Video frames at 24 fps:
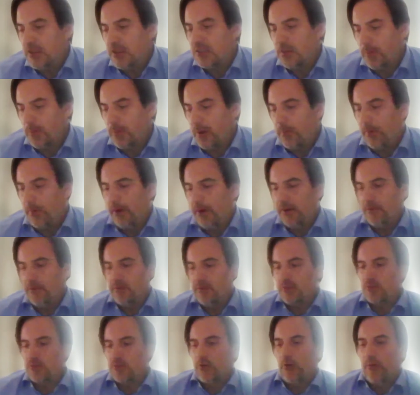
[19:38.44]
a big part of
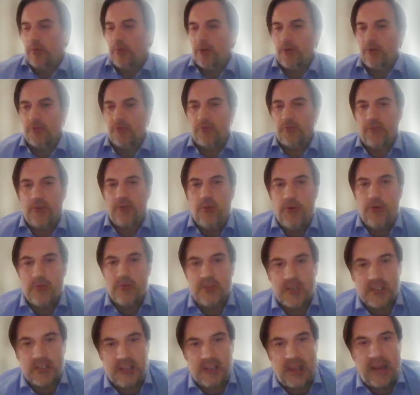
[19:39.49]
the story, because EU
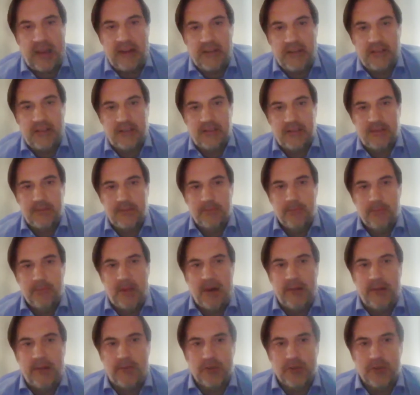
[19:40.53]
sustained
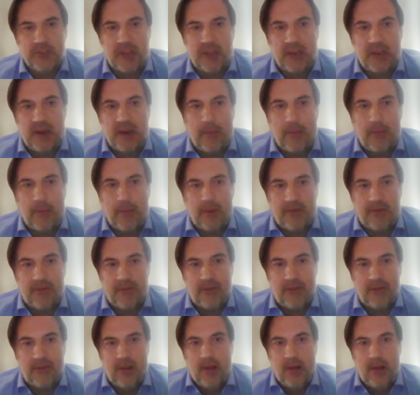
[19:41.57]
many of those
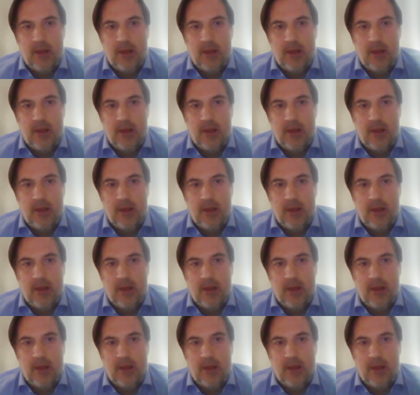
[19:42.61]
dynamics.